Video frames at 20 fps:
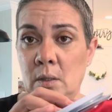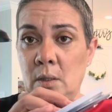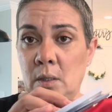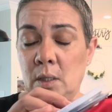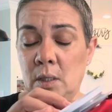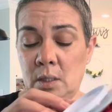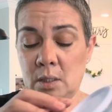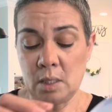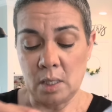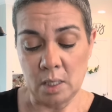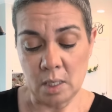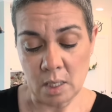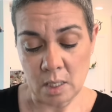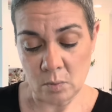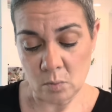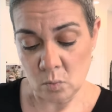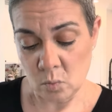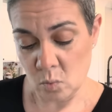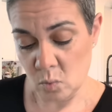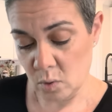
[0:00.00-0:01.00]
And I
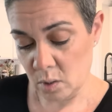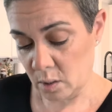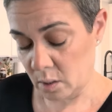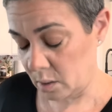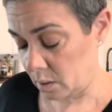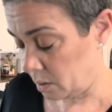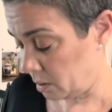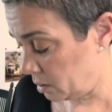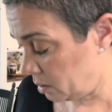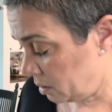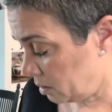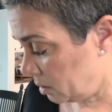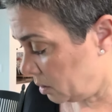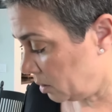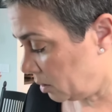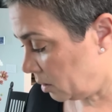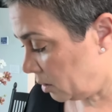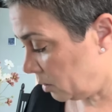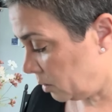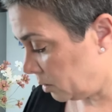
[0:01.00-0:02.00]
got one
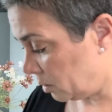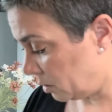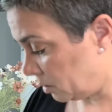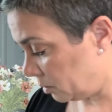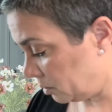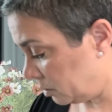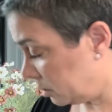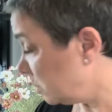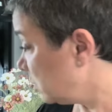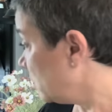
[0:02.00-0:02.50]
of those.